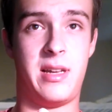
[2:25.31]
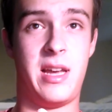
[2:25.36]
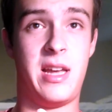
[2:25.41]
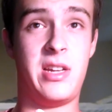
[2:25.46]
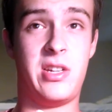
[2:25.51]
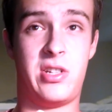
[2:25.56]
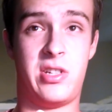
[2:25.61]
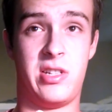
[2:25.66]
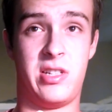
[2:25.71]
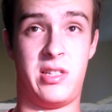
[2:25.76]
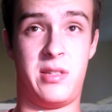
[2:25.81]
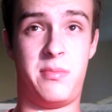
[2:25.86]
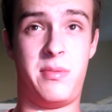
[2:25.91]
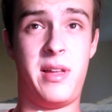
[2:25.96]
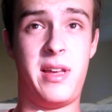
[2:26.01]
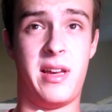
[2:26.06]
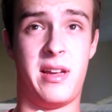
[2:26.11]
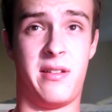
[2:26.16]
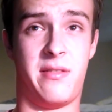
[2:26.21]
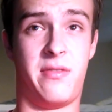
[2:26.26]
inch
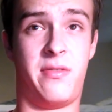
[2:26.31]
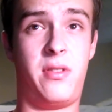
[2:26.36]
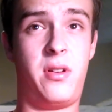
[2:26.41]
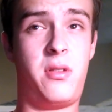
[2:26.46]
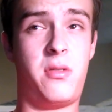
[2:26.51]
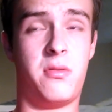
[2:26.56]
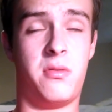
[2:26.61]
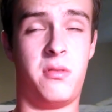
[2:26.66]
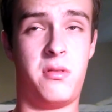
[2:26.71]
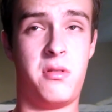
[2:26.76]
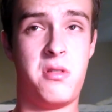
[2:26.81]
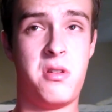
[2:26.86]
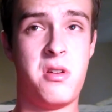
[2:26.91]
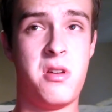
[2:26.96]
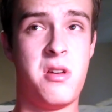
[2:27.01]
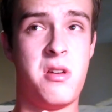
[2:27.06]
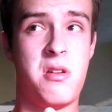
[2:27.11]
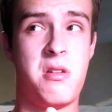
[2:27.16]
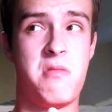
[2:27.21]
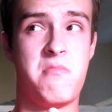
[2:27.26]
display on a phone
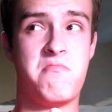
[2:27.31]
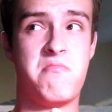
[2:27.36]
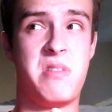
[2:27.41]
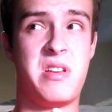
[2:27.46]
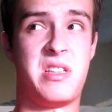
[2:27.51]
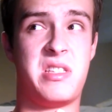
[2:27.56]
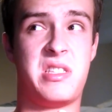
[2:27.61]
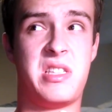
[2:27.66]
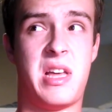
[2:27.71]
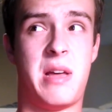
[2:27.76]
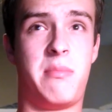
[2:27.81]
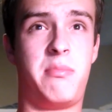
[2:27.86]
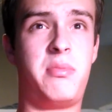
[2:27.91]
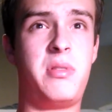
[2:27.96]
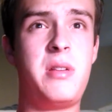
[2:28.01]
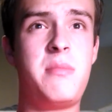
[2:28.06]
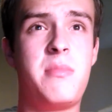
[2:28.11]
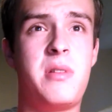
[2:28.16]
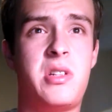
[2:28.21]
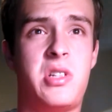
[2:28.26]
makes that
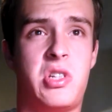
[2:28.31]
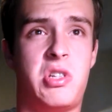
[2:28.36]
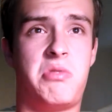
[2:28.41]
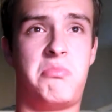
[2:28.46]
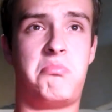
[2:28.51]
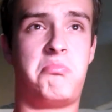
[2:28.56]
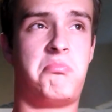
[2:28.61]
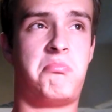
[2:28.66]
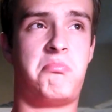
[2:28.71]
pretty much